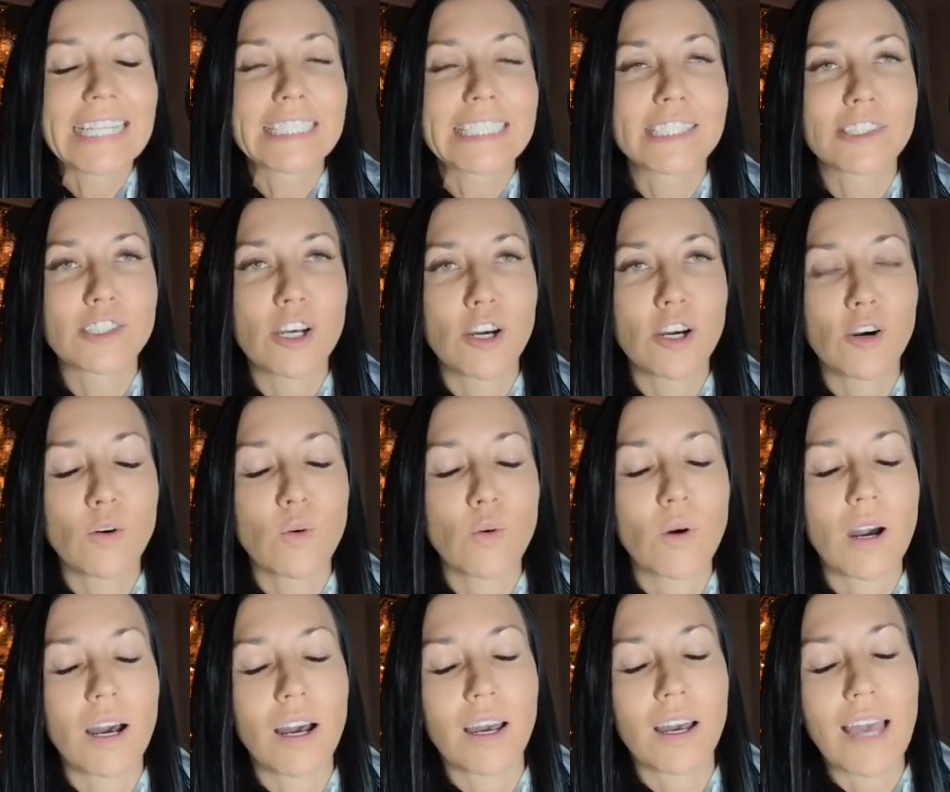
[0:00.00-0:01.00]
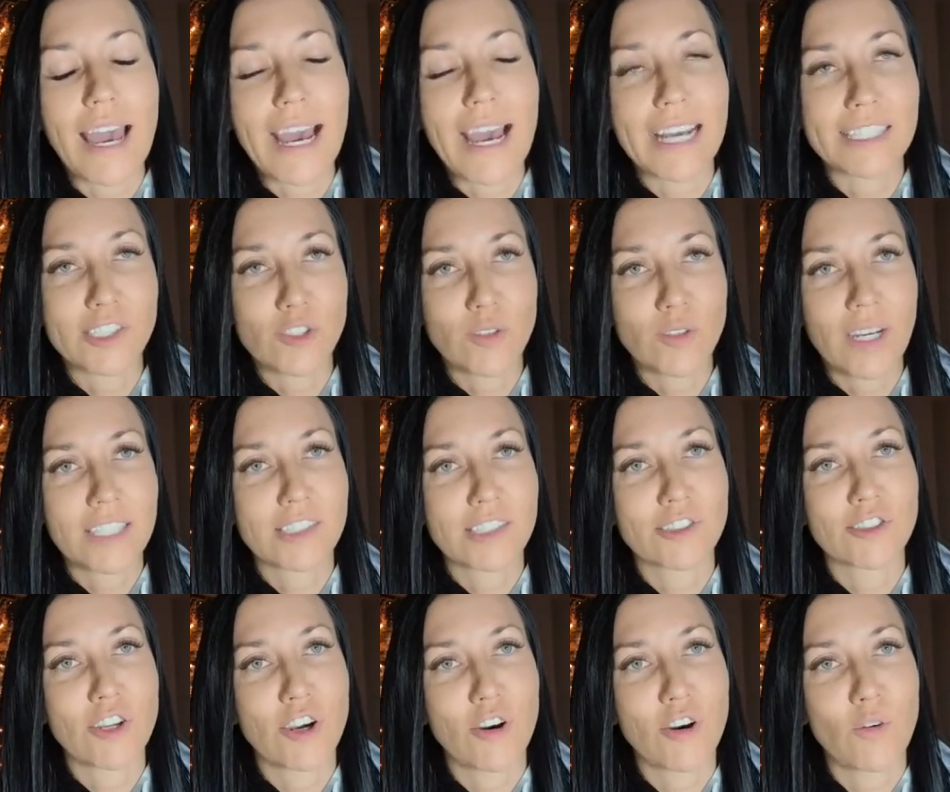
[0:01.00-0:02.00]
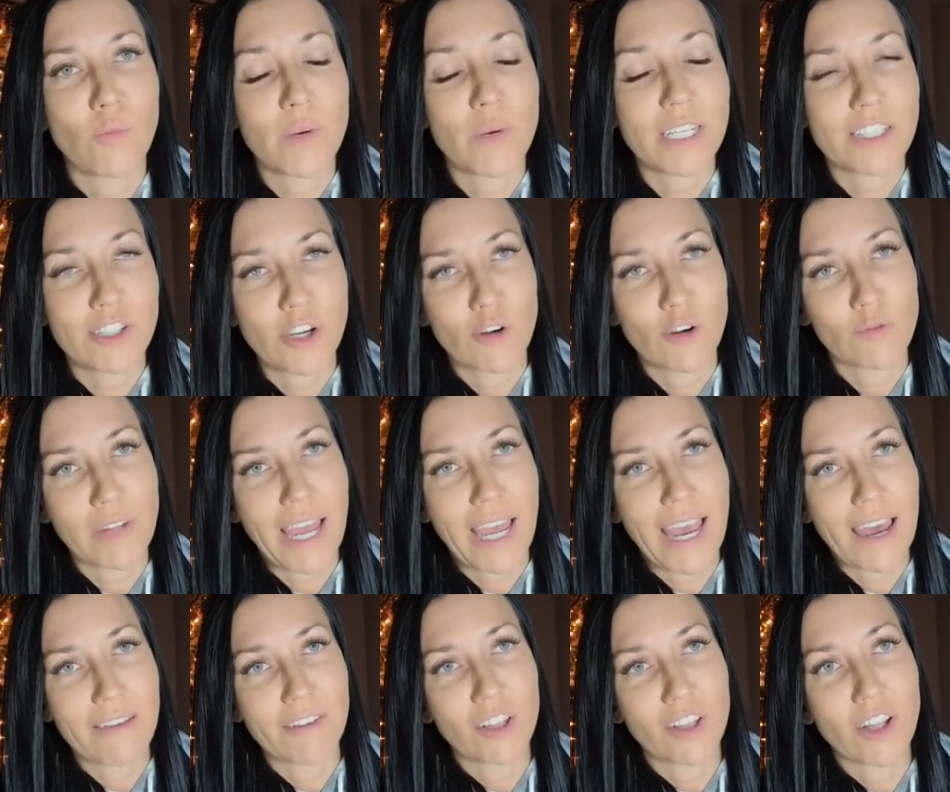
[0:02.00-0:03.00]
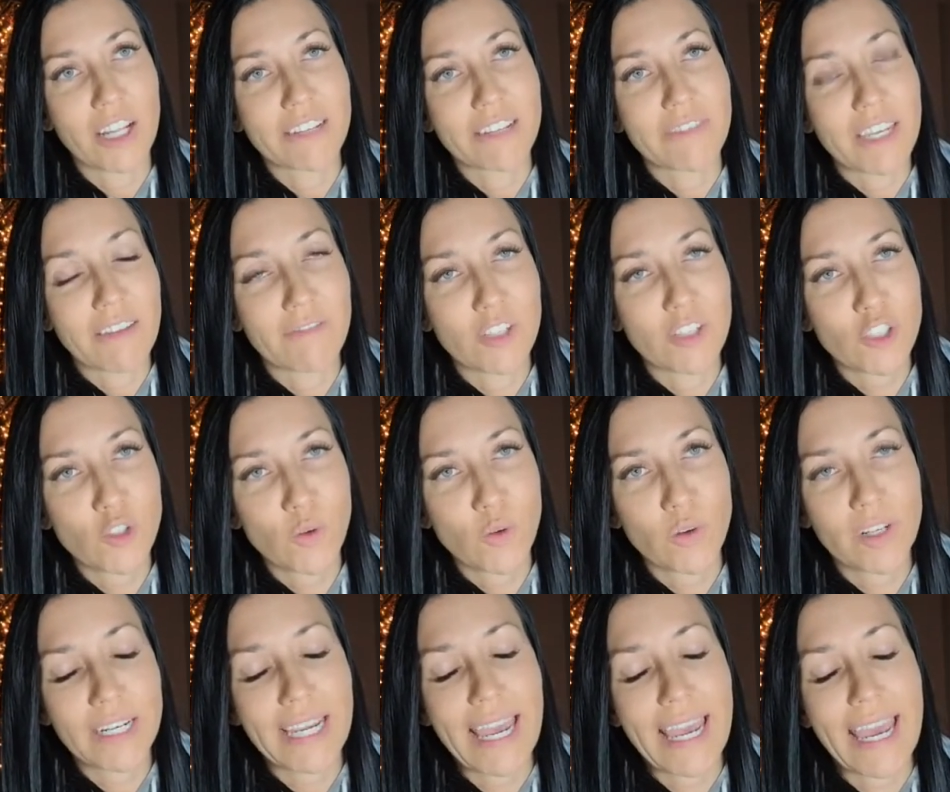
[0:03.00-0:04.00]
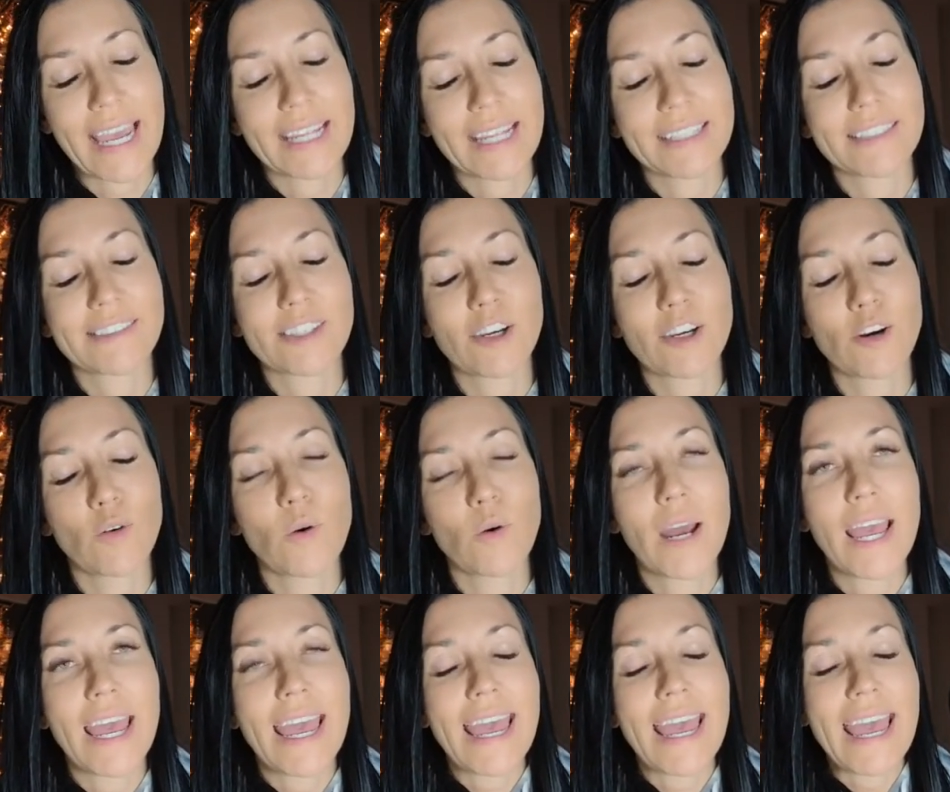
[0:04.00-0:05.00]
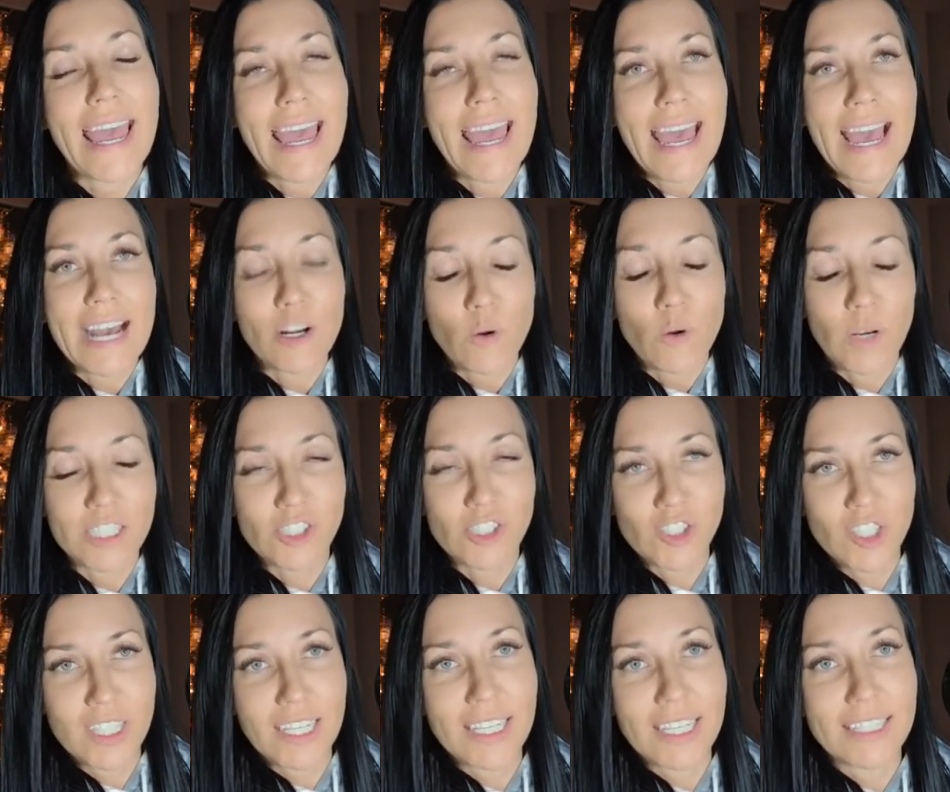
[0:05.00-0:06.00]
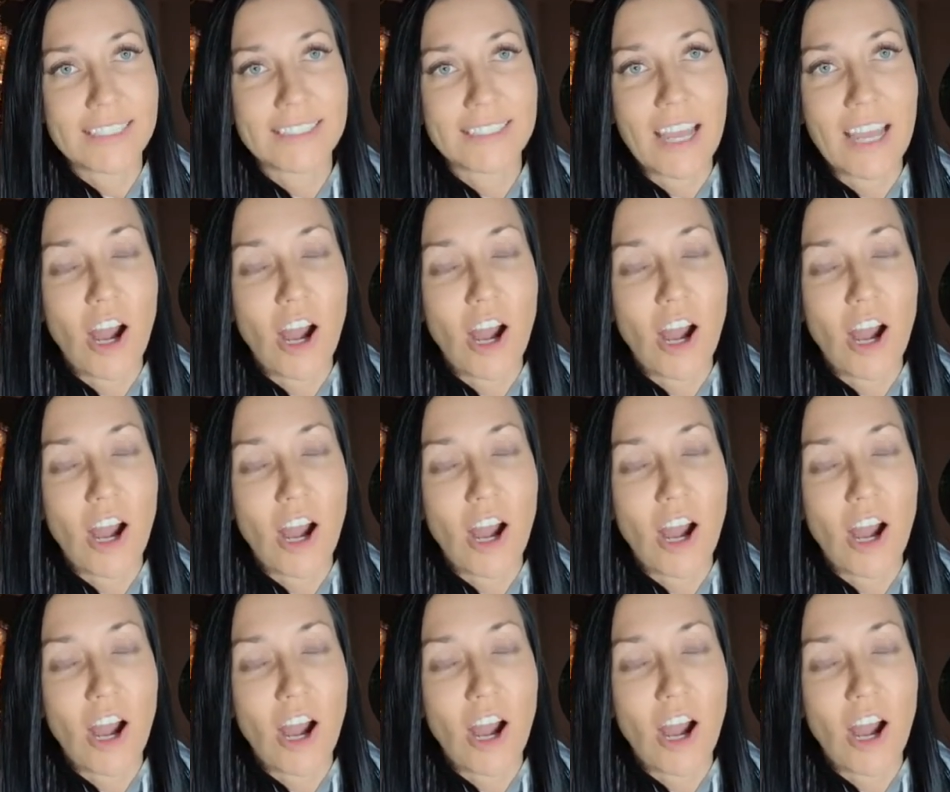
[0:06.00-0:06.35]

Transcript: So as you guys know, we don't have a lot of inventory. And so question is,